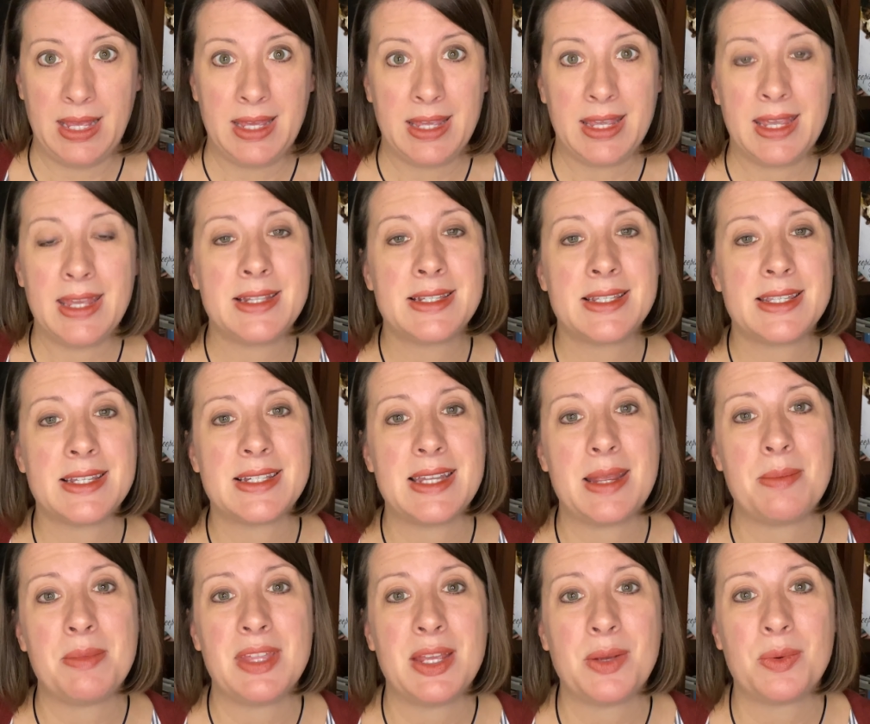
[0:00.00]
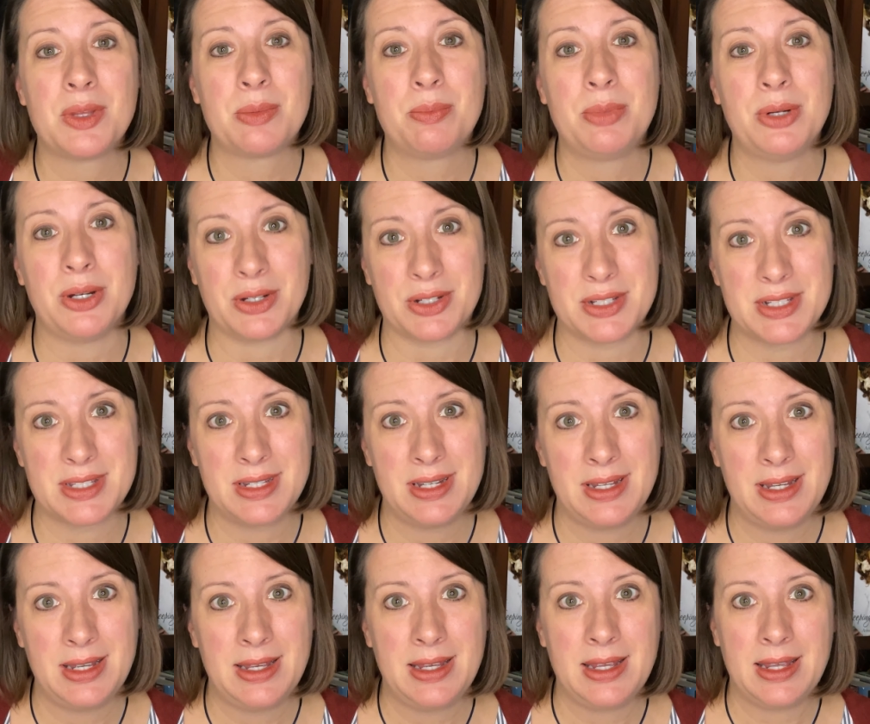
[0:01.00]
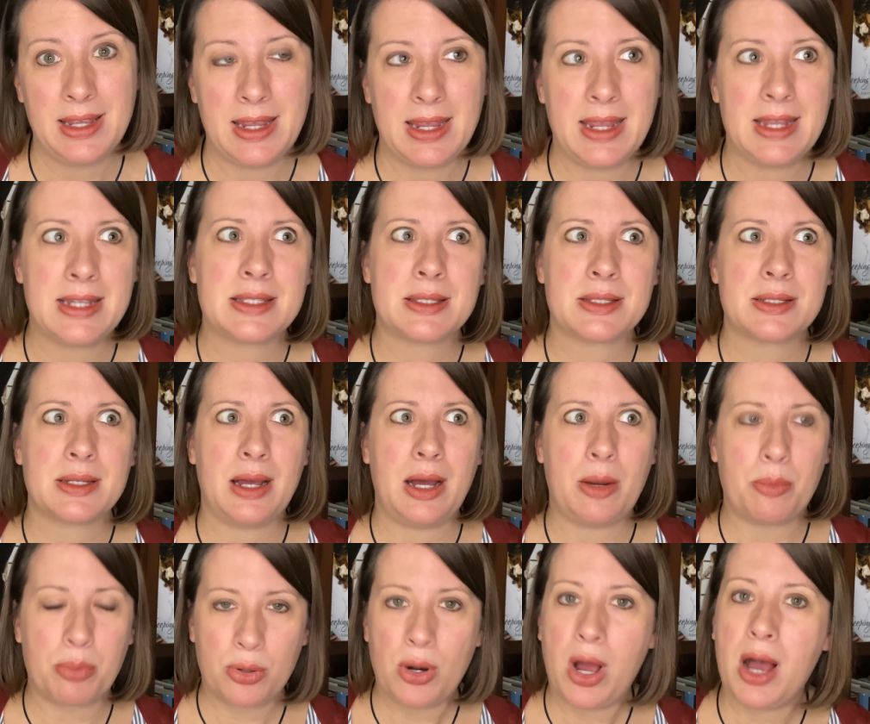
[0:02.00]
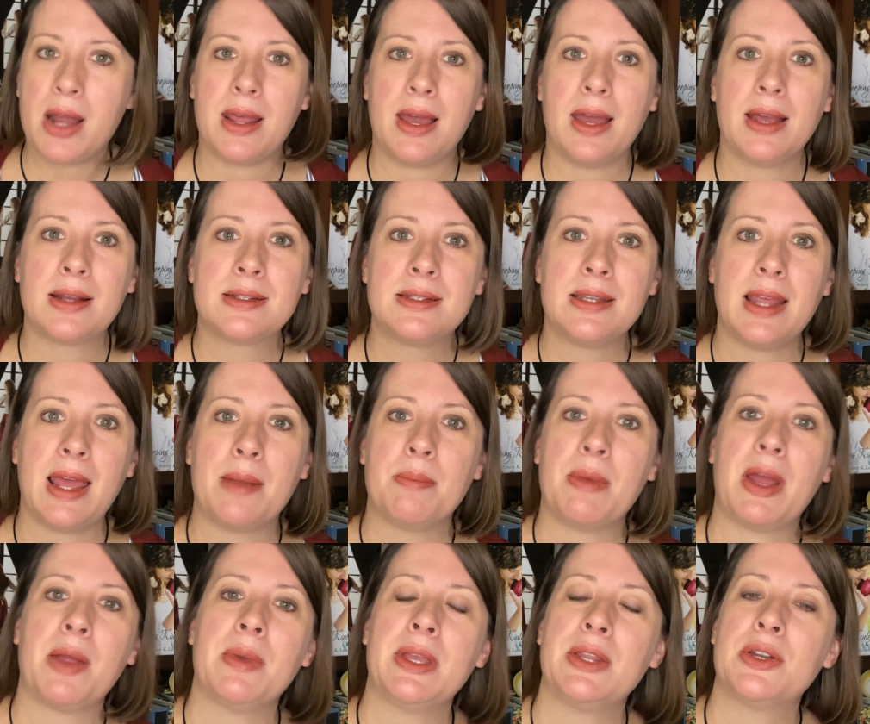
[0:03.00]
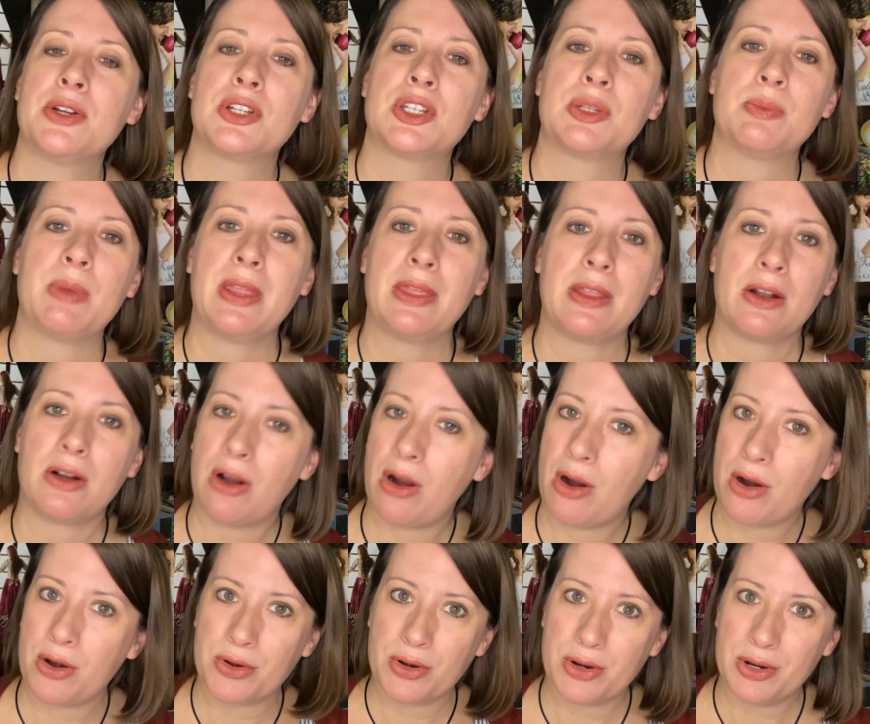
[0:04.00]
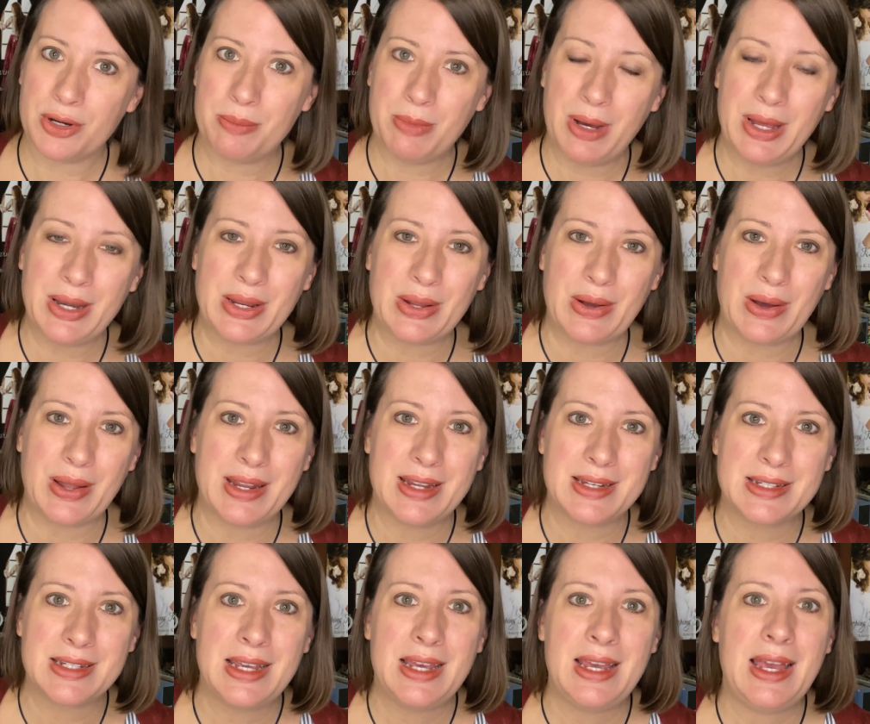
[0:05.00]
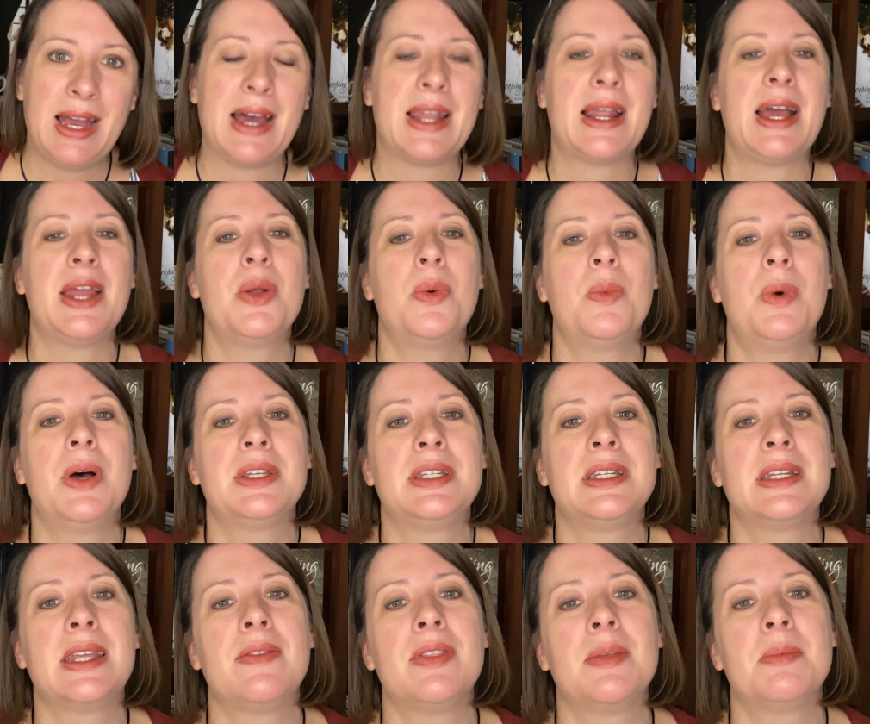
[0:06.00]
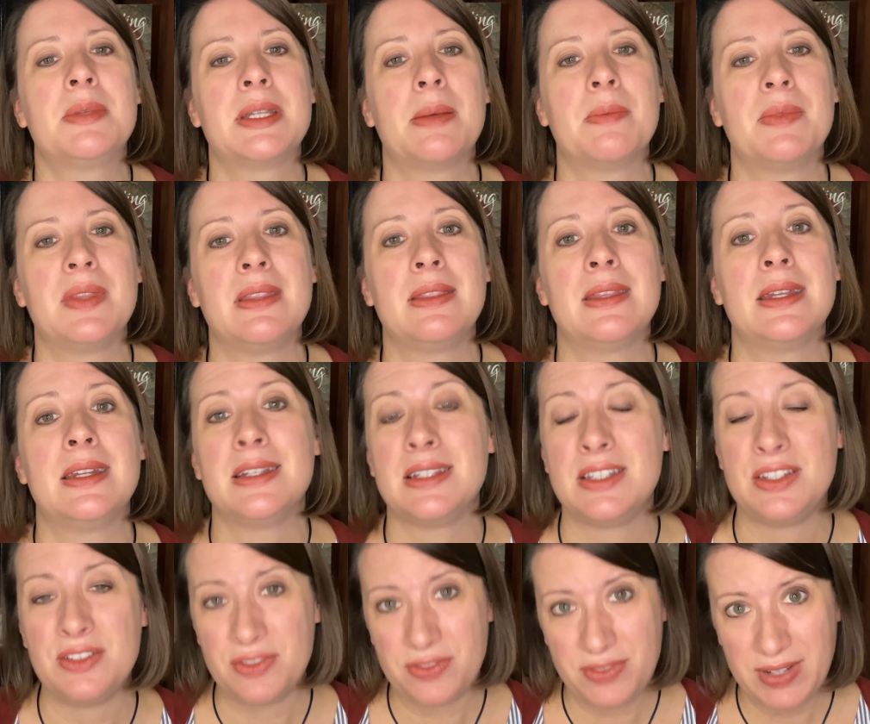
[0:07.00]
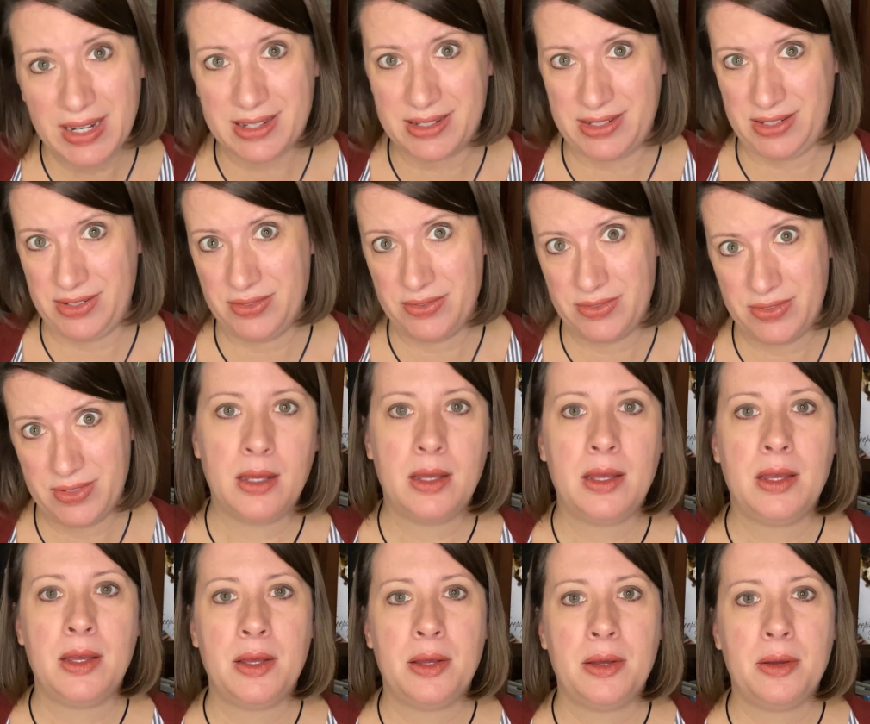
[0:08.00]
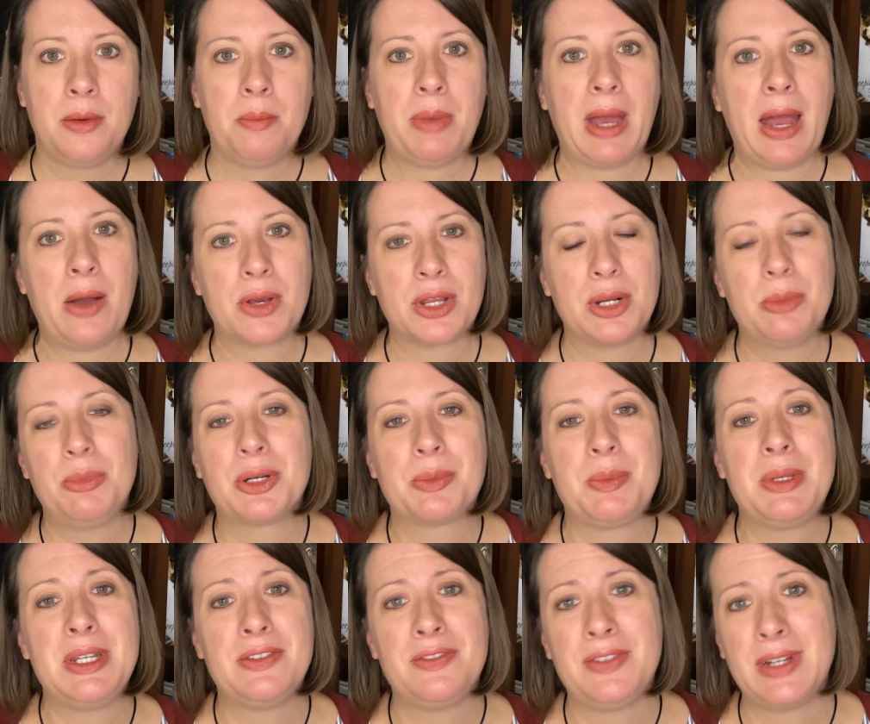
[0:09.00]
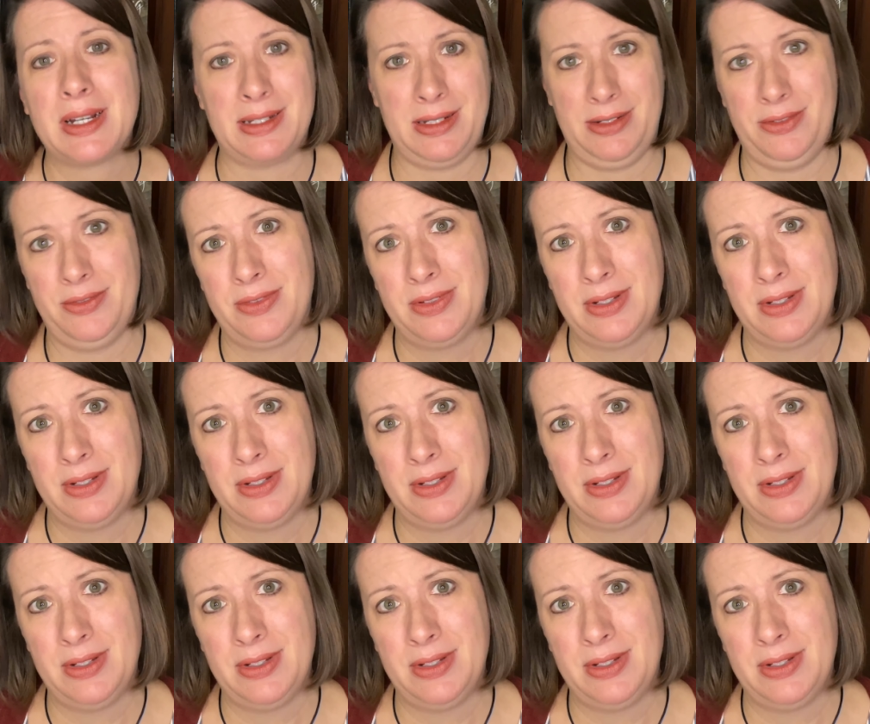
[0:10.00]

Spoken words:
It's the same thing with books. It's a product, and my readers spend their hard-earned money on it, and I don't want to give them something that is defective. But how can a book be defective?